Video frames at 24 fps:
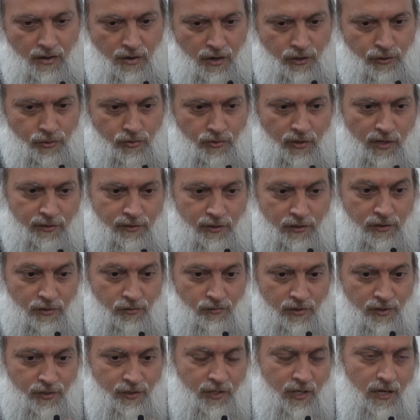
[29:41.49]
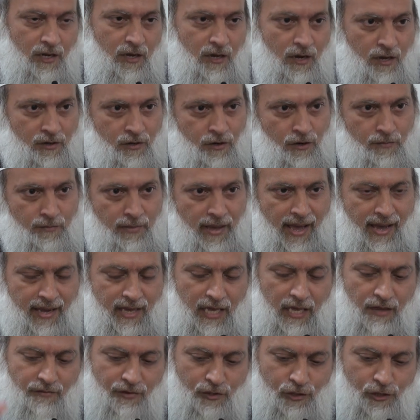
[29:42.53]
the Rasulullah was sitting on her back,
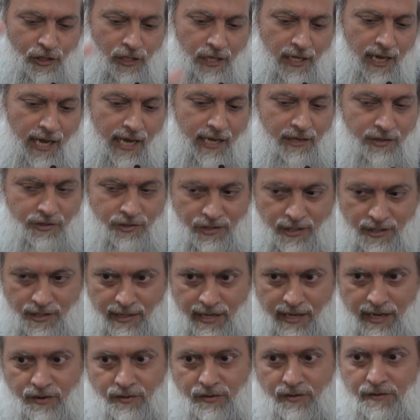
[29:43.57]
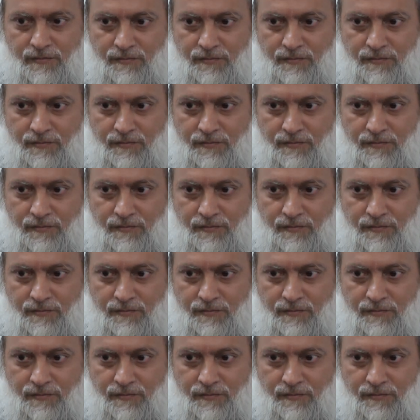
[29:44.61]
even she had to sit down.